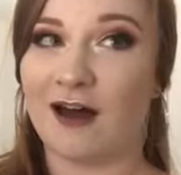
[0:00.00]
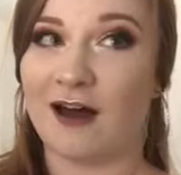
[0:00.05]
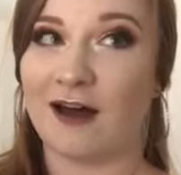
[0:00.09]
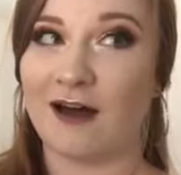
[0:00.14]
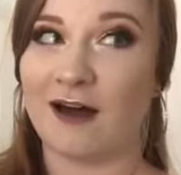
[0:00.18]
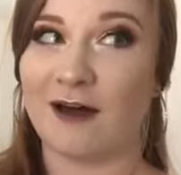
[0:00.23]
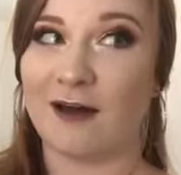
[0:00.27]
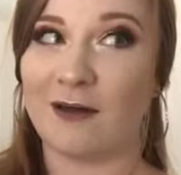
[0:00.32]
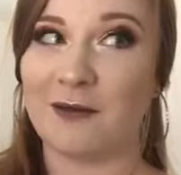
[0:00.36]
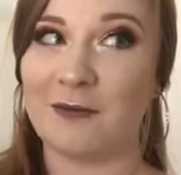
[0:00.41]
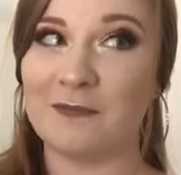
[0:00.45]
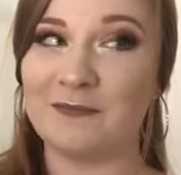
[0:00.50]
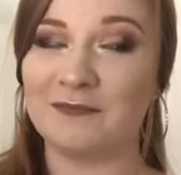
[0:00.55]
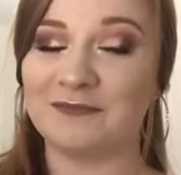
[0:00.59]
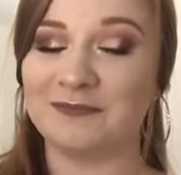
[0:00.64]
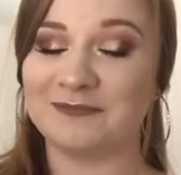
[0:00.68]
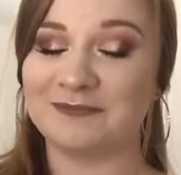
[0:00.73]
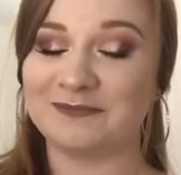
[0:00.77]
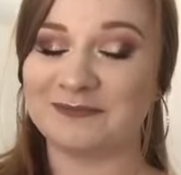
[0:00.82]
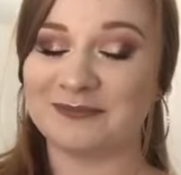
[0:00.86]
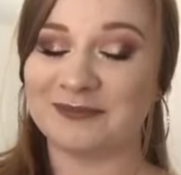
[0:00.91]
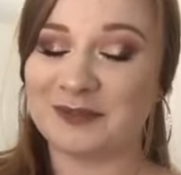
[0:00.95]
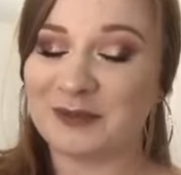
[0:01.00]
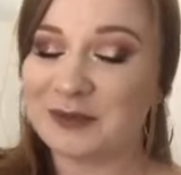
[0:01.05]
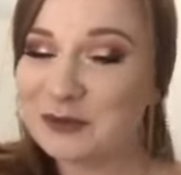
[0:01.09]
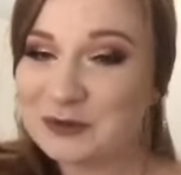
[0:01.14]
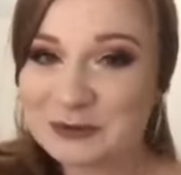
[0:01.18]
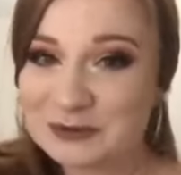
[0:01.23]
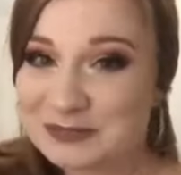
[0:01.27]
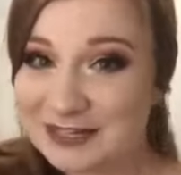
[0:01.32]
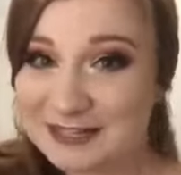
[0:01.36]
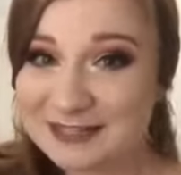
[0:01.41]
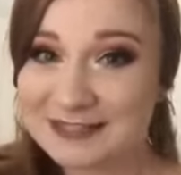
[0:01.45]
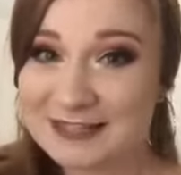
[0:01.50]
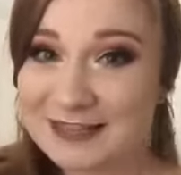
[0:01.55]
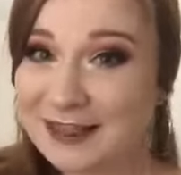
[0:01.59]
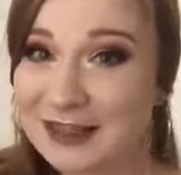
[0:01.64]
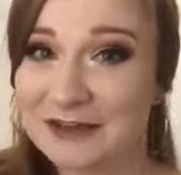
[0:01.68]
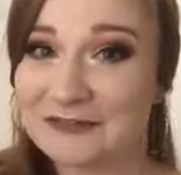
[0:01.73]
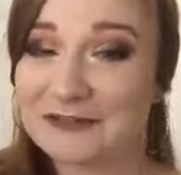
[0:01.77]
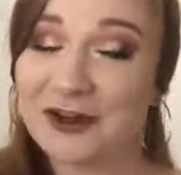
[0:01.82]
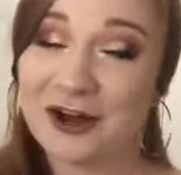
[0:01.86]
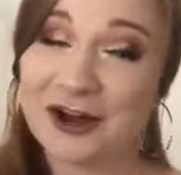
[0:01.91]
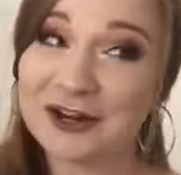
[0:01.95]
Who doesn't
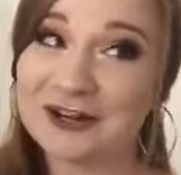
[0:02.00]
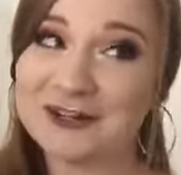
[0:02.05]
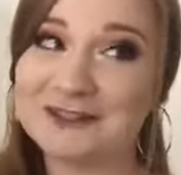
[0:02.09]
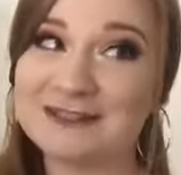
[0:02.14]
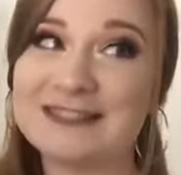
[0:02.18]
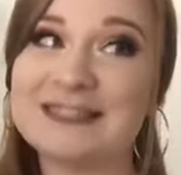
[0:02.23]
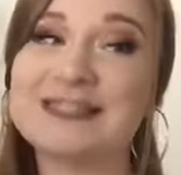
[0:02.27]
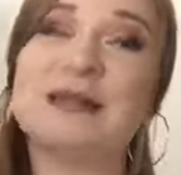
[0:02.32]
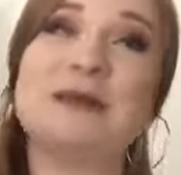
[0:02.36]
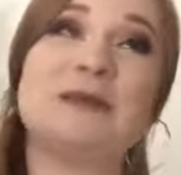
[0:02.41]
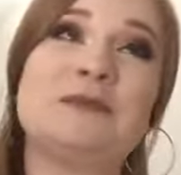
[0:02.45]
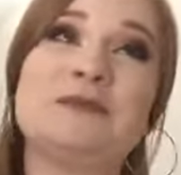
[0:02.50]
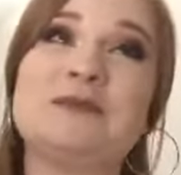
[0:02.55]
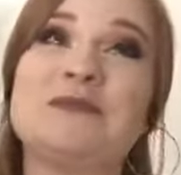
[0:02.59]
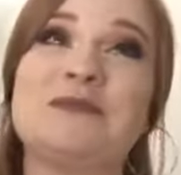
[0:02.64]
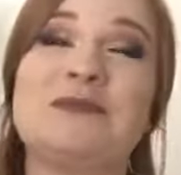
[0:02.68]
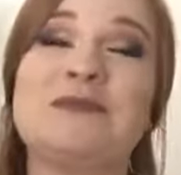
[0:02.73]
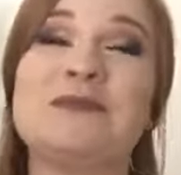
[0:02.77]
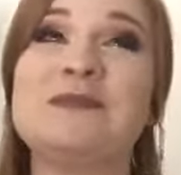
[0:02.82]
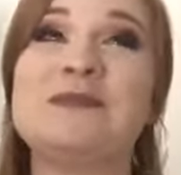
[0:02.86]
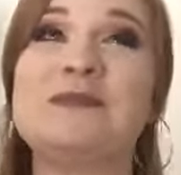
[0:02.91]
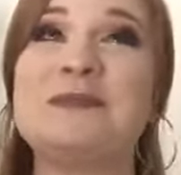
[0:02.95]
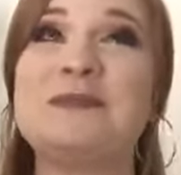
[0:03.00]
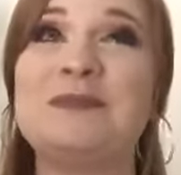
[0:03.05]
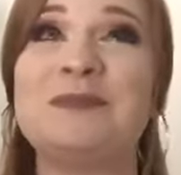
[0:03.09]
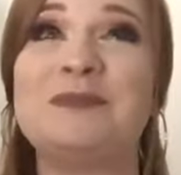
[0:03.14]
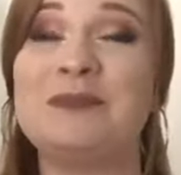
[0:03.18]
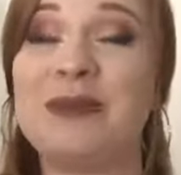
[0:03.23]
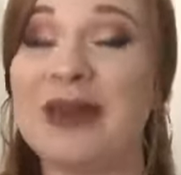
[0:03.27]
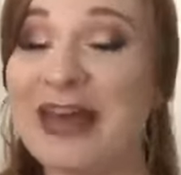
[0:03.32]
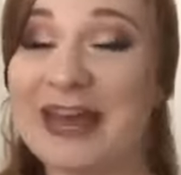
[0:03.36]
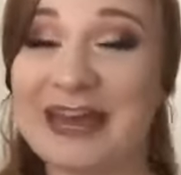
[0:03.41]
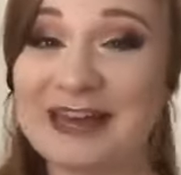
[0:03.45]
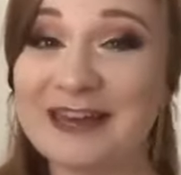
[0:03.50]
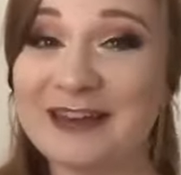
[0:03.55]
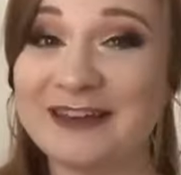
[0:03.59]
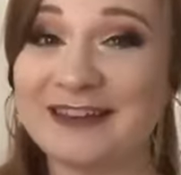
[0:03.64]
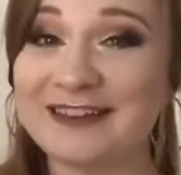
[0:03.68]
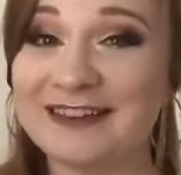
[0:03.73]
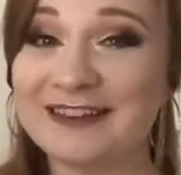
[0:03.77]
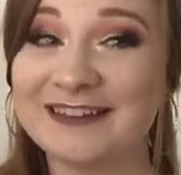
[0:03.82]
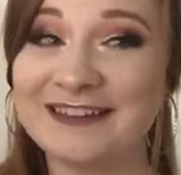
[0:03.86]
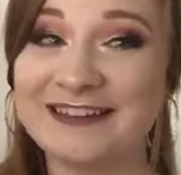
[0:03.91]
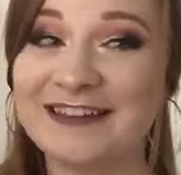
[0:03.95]
love hearts and
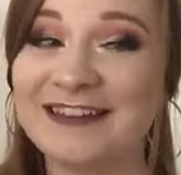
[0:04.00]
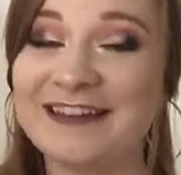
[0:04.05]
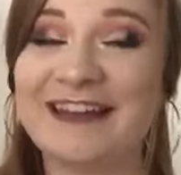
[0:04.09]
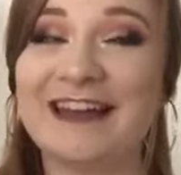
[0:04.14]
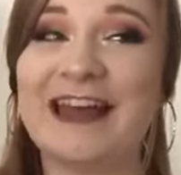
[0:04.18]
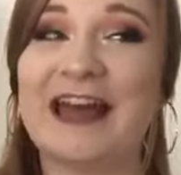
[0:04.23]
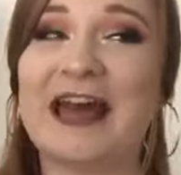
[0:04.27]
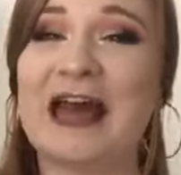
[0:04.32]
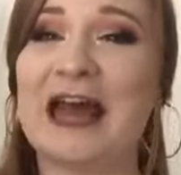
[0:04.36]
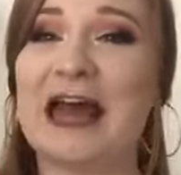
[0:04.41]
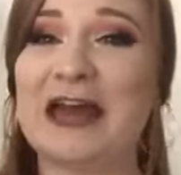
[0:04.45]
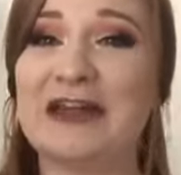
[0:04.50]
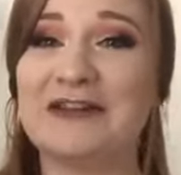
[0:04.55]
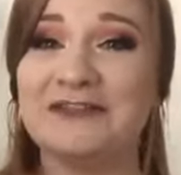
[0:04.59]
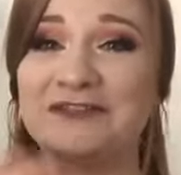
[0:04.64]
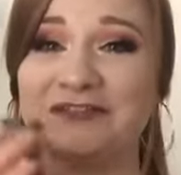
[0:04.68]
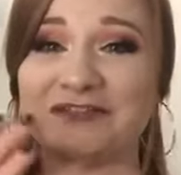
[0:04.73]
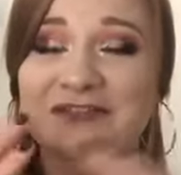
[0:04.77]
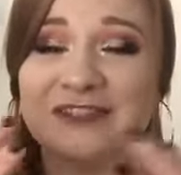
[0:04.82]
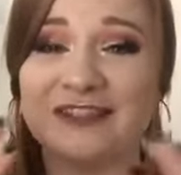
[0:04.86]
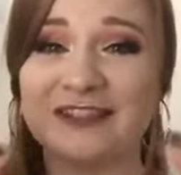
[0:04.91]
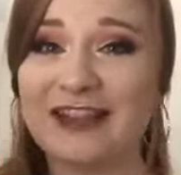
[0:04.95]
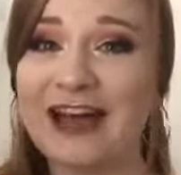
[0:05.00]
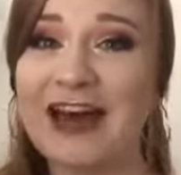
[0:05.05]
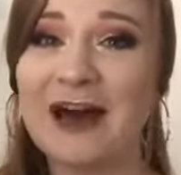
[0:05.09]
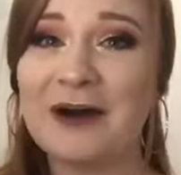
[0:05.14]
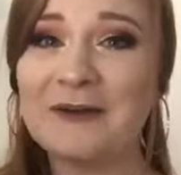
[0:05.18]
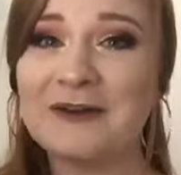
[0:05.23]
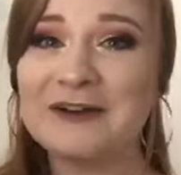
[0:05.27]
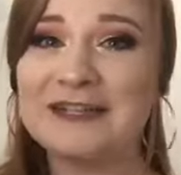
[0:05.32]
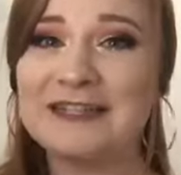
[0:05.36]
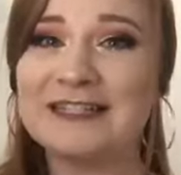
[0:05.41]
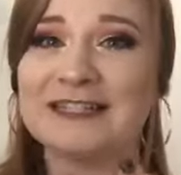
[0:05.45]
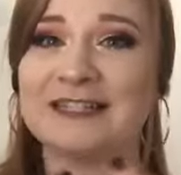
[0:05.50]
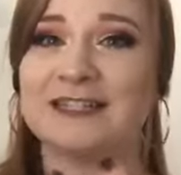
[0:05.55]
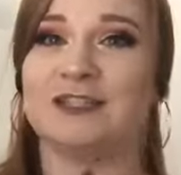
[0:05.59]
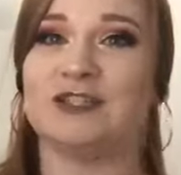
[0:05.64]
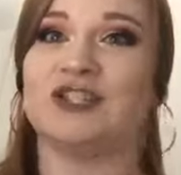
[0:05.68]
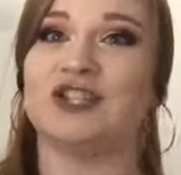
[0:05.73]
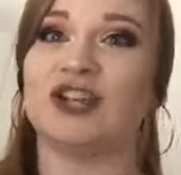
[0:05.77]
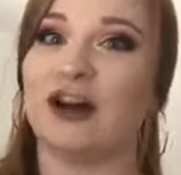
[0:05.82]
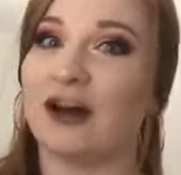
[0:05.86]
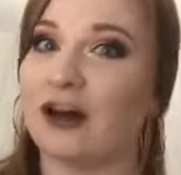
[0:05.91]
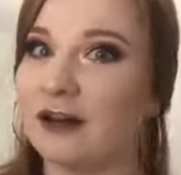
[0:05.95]
pink and flowers
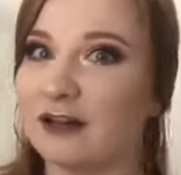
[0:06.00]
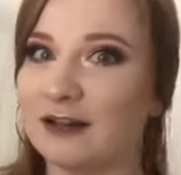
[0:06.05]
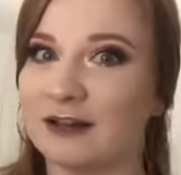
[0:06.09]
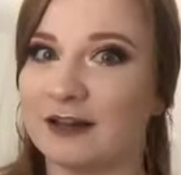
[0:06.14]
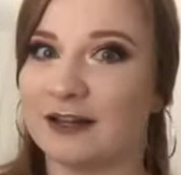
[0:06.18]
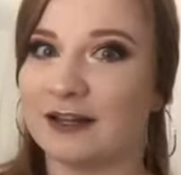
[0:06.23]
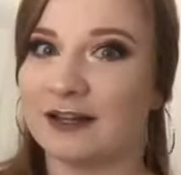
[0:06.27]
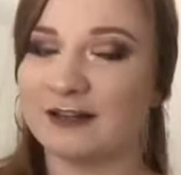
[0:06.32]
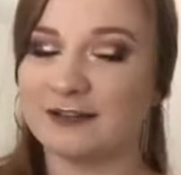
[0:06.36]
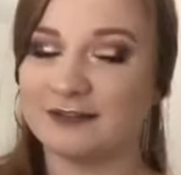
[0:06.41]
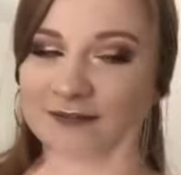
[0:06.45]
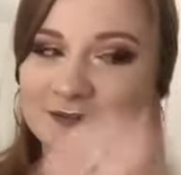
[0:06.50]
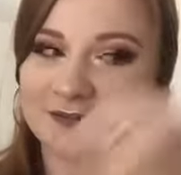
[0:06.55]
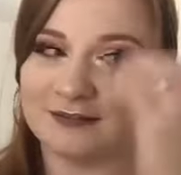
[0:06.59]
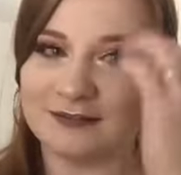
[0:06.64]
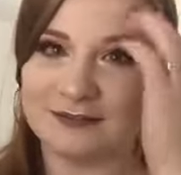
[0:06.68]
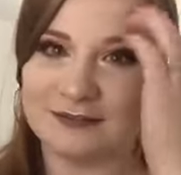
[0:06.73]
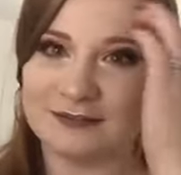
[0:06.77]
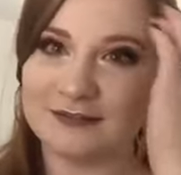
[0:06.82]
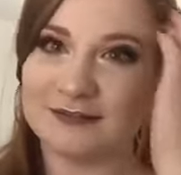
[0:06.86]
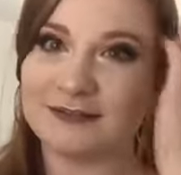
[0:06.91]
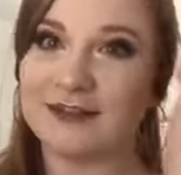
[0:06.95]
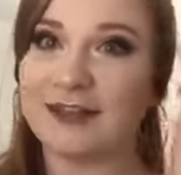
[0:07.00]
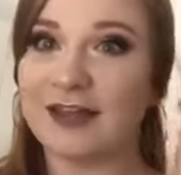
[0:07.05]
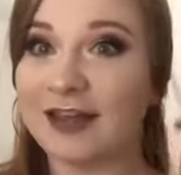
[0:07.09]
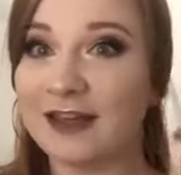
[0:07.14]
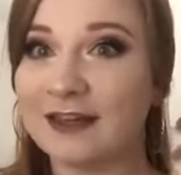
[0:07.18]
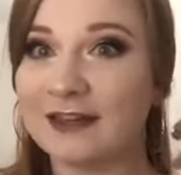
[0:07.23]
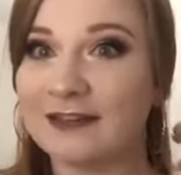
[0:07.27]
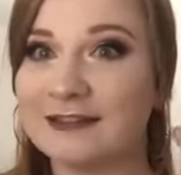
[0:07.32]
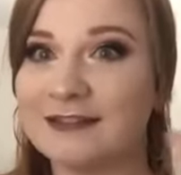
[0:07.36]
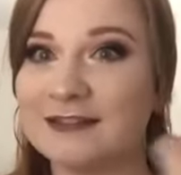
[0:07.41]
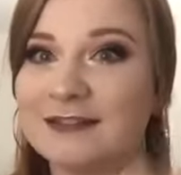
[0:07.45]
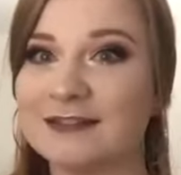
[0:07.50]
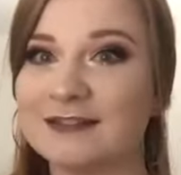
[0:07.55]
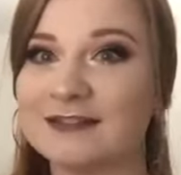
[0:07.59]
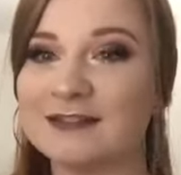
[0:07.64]
and chocolate? Yes.